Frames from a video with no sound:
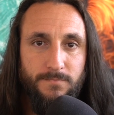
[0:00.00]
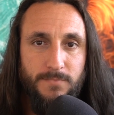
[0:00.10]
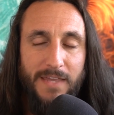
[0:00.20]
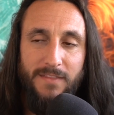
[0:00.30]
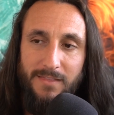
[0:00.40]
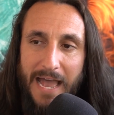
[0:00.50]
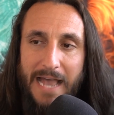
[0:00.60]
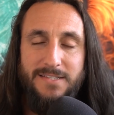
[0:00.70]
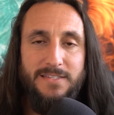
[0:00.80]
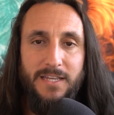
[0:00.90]
And the
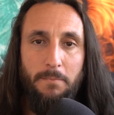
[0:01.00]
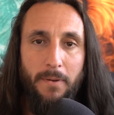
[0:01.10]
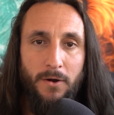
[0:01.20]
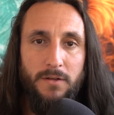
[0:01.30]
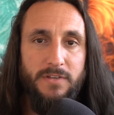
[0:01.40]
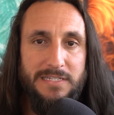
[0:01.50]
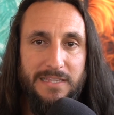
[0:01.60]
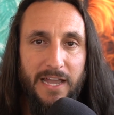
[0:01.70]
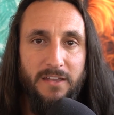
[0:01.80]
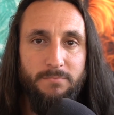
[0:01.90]
last thing a part of his
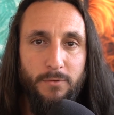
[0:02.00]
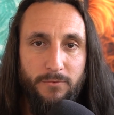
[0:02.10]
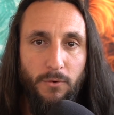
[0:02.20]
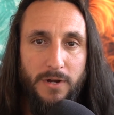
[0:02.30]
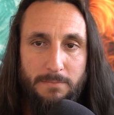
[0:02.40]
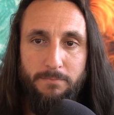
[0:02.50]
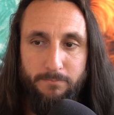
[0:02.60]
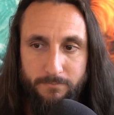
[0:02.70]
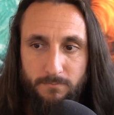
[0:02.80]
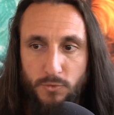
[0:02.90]
life before he
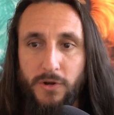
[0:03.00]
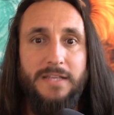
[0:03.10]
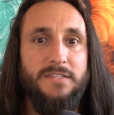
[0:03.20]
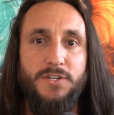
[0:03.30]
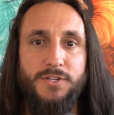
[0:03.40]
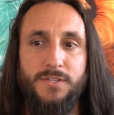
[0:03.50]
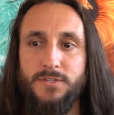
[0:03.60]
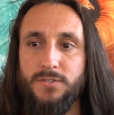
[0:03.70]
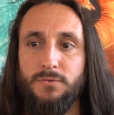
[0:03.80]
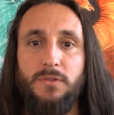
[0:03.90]

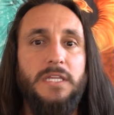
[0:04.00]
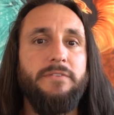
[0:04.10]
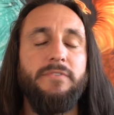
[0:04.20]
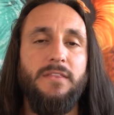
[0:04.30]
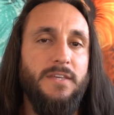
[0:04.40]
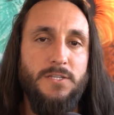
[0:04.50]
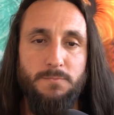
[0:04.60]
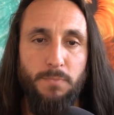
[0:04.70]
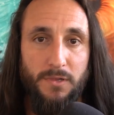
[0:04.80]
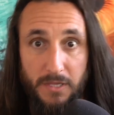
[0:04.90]
transitions to leaving this
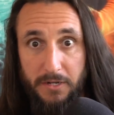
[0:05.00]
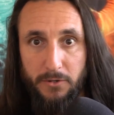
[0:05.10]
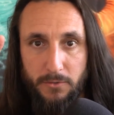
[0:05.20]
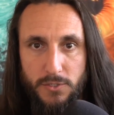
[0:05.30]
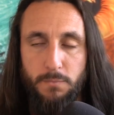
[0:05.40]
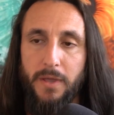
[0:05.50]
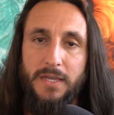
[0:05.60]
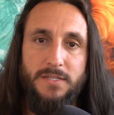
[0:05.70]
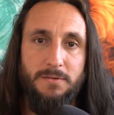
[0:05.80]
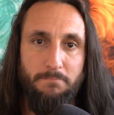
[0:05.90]
political
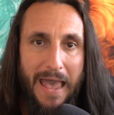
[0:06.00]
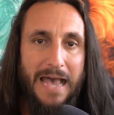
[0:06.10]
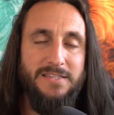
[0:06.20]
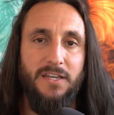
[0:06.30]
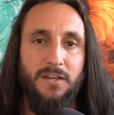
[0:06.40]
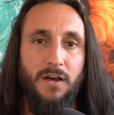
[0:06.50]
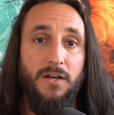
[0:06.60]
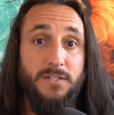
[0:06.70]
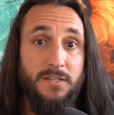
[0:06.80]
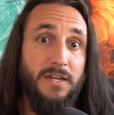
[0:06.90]
space and passing it
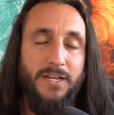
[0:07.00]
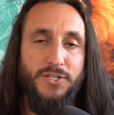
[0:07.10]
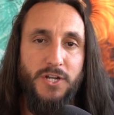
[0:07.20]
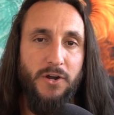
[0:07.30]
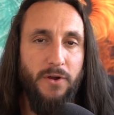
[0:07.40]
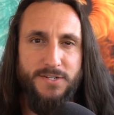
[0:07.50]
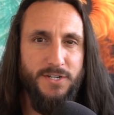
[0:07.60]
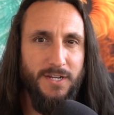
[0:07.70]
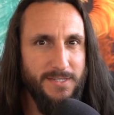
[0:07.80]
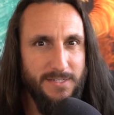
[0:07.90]
on to the next
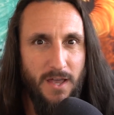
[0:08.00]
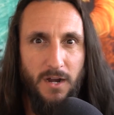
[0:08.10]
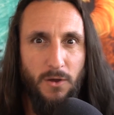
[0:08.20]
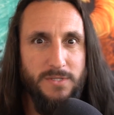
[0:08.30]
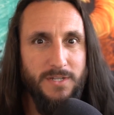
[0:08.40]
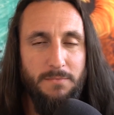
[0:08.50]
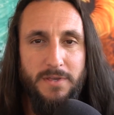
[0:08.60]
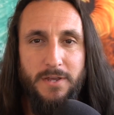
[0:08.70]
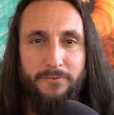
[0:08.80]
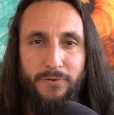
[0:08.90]
generation, because he's not always going to
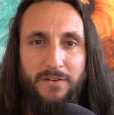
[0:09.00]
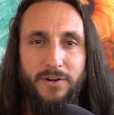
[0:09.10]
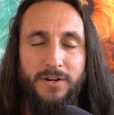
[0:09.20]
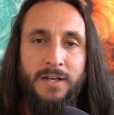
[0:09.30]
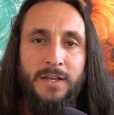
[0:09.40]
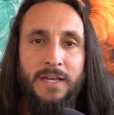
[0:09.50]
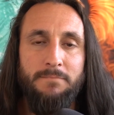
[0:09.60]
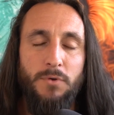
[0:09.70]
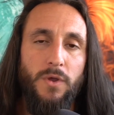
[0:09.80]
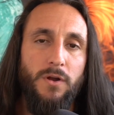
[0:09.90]
be here forever.
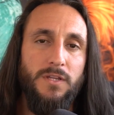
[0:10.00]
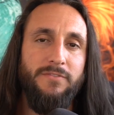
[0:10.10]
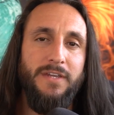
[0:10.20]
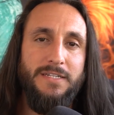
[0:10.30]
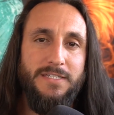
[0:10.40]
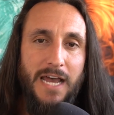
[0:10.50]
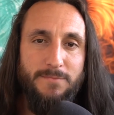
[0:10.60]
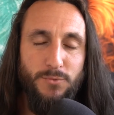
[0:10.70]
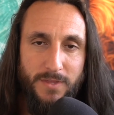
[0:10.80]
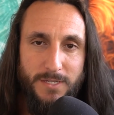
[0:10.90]
But we are living in
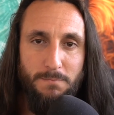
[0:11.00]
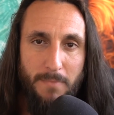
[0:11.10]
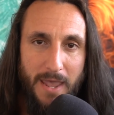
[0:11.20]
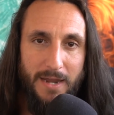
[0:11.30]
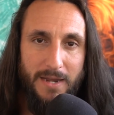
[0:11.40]
times where this man